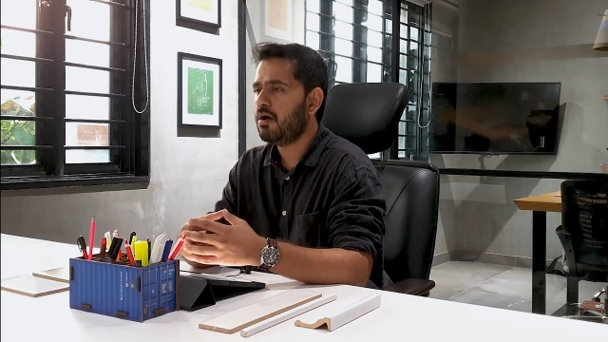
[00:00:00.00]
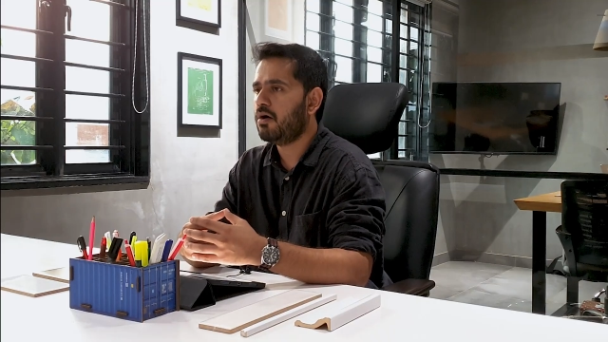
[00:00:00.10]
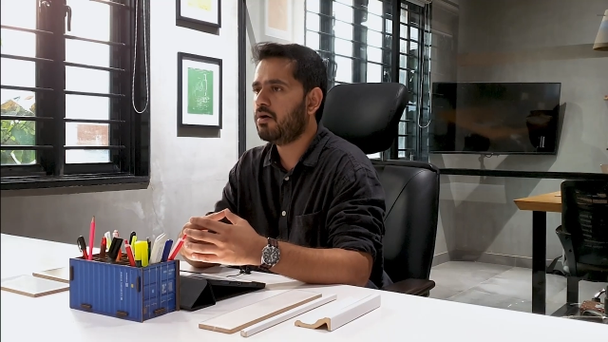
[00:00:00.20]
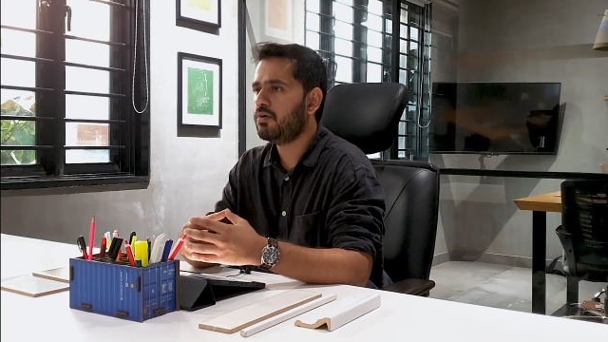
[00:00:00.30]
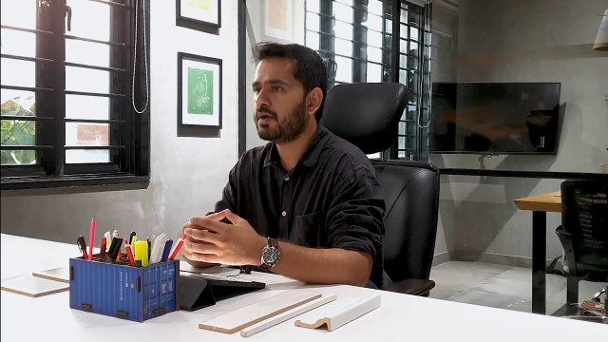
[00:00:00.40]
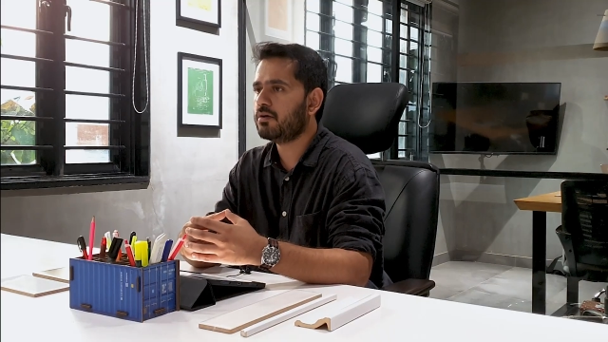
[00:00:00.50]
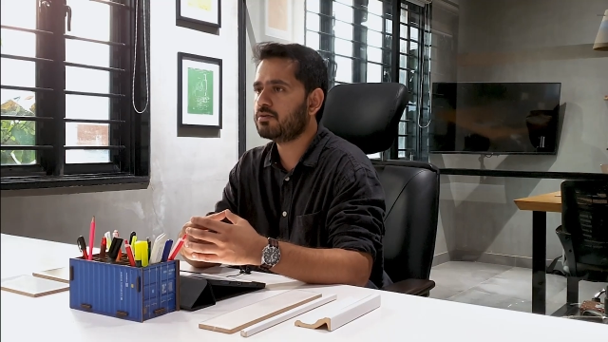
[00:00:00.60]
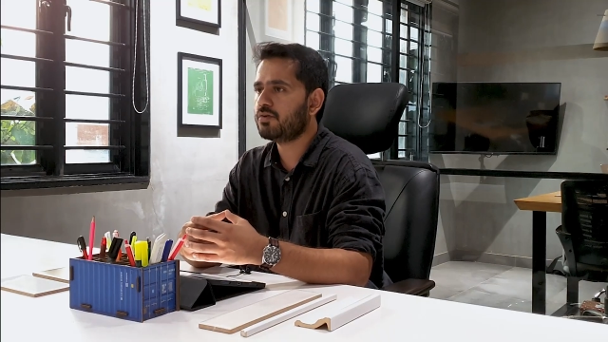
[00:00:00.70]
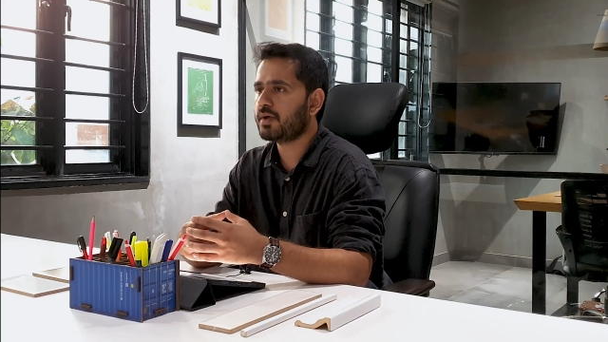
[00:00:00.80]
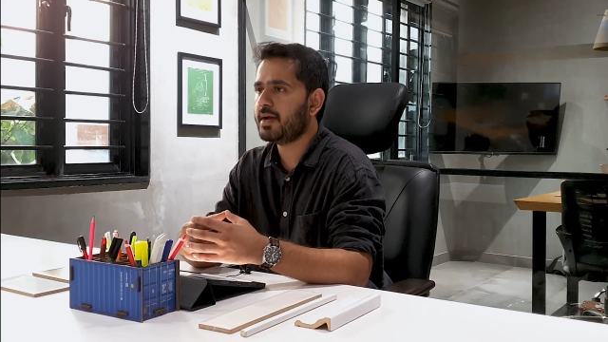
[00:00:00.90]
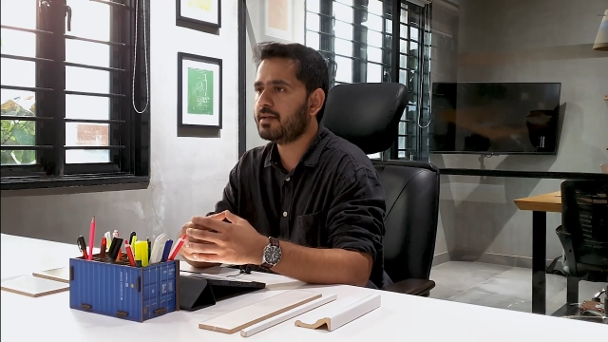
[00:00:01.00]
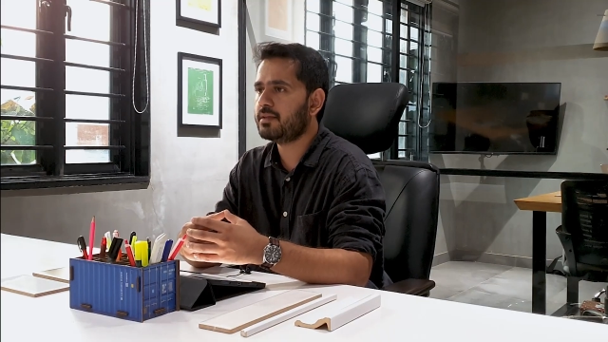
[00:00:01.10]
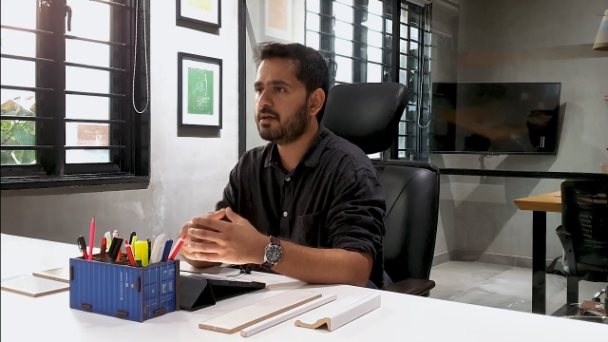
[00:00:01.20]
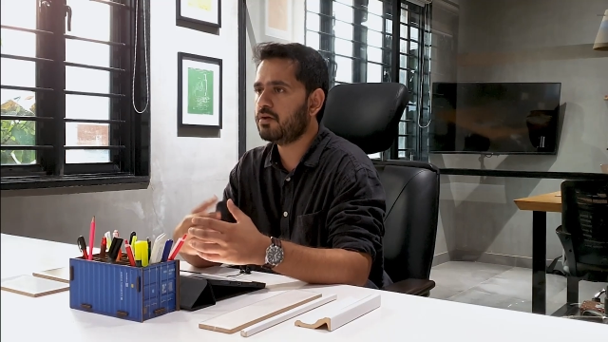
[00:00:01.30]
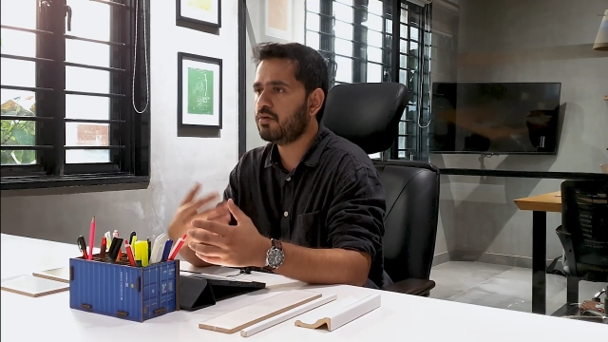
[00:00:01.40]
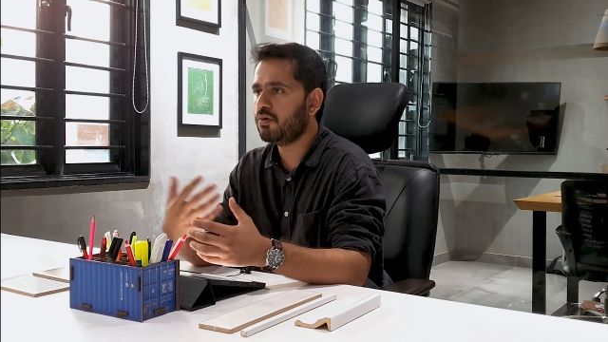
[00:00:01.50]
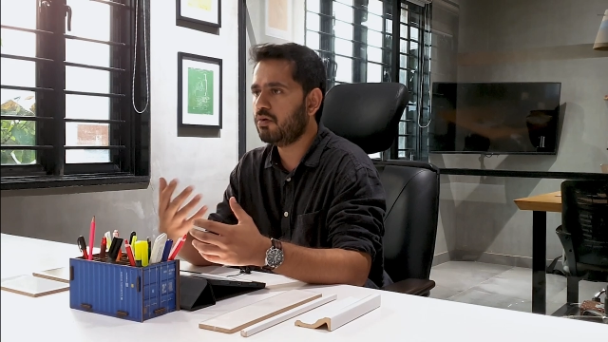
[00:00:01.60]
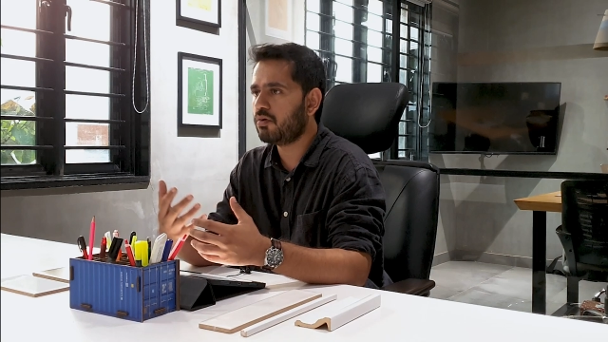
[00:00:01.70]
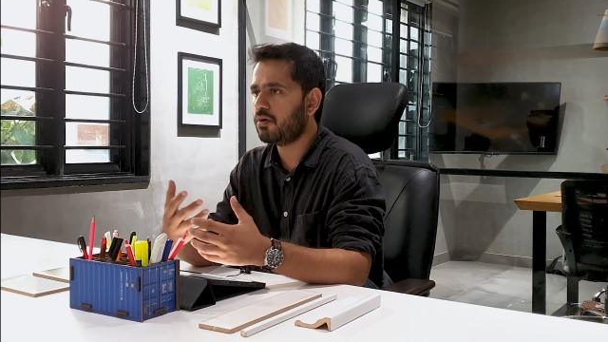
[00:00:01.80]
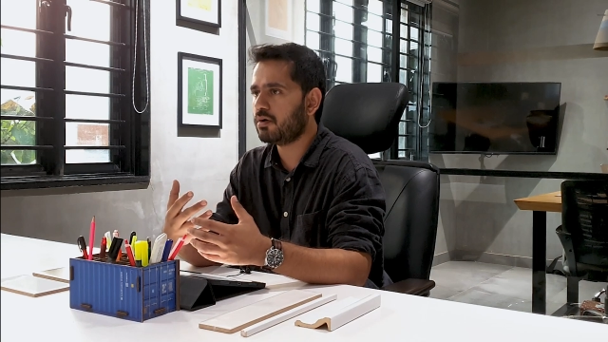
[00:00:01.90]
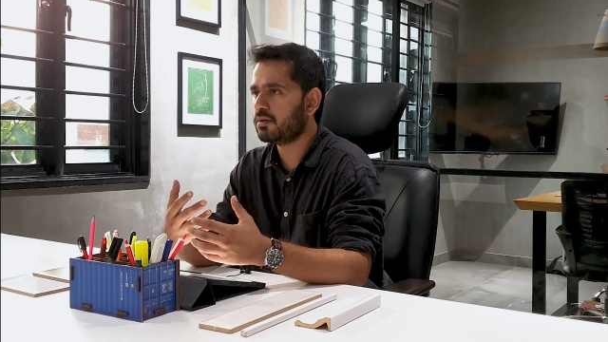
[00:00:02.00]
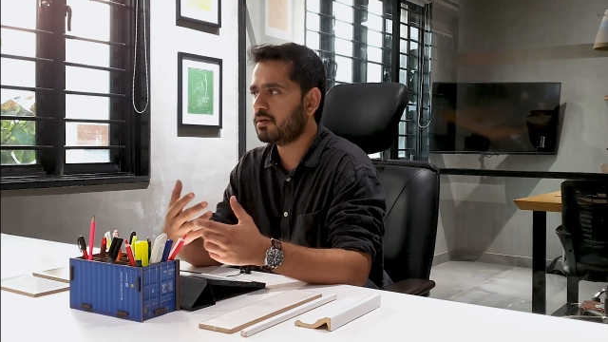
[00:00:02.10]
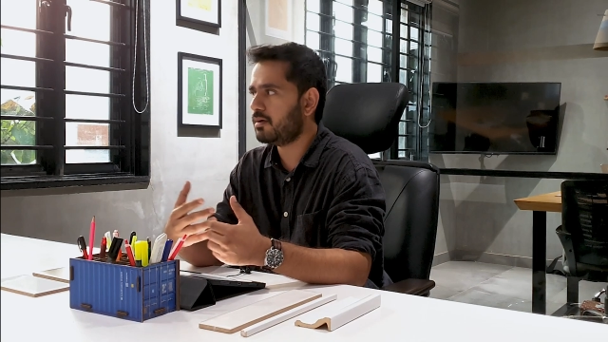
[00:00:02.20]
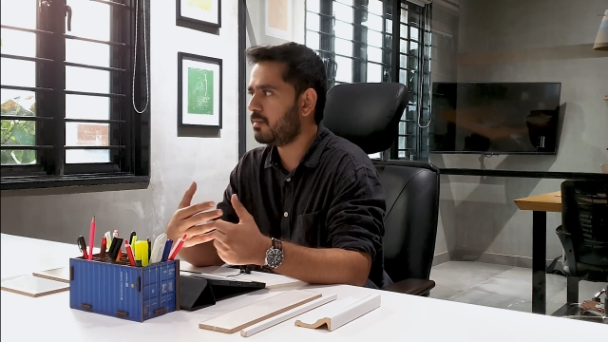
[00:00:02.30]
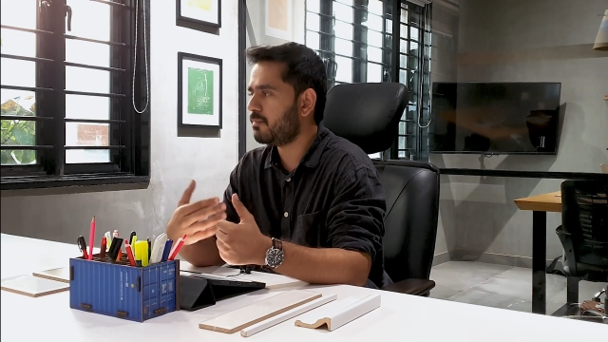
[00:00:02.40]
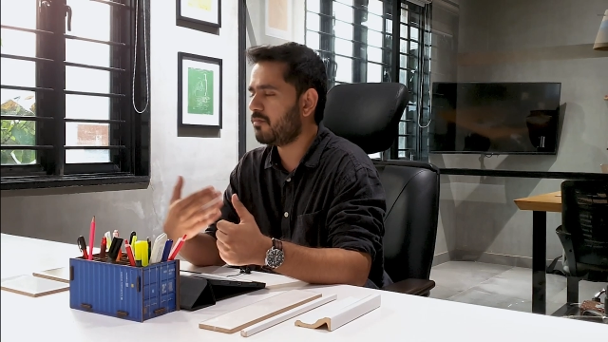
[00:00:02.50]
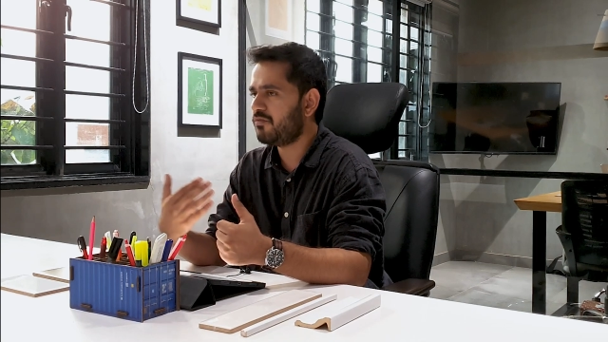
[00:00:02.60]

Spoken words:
or you can also get the new look or the